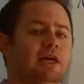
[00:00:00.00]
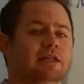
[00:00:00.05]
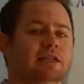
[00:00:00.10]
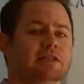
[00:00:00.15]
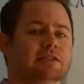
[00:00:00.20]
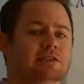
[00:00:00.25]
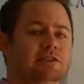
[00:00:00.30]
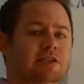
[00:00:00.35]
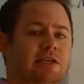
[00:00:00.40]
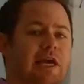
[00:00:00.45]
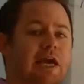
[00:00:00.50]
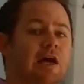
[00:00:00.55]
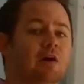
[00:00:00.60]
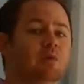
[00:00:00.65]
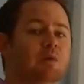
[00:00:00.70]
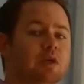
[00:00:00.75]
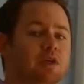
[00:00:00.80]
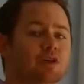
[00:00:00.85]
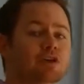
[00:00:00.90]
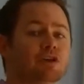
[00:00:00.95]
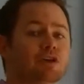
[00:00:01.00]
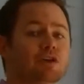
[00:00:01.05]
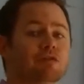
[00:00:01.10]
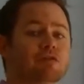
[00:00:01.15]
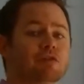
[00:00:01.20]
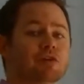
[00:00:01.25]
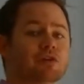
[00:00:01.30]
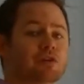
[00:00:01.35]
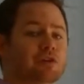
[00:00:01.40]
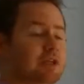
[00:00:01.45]
And let's see how we could
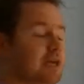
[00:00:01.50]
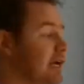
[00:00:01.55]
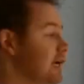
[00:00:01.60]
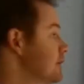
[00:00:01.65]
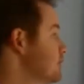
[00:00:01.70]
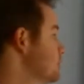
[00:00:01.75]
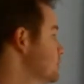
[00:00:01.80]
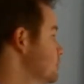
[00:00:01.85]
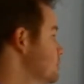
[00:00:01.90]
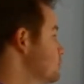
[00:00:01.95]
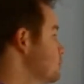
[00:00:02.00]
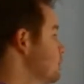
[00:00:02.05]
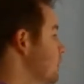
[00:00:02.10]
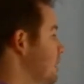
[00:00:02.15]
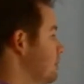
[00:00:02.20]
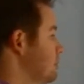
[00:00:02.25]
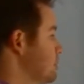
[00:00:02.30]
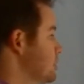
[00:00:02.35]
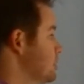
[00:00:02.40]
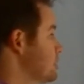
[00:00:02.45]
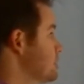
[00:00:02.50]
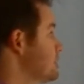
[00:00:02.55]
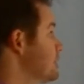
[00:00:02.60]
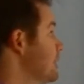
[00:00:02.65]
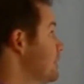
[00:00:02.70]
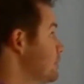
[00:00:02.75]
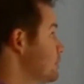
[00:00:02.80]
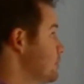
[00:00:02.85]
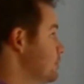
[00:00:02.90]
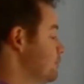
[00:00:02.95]
convert that to proper
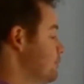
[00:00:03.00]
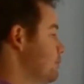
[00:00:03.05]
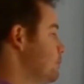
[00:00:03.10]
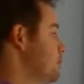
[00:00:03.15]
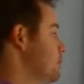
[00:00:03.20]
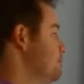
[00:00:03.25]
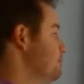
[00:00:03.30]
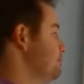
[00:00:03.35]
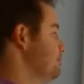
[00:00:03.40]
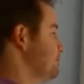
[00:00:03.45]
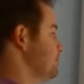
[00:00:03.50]
standard form.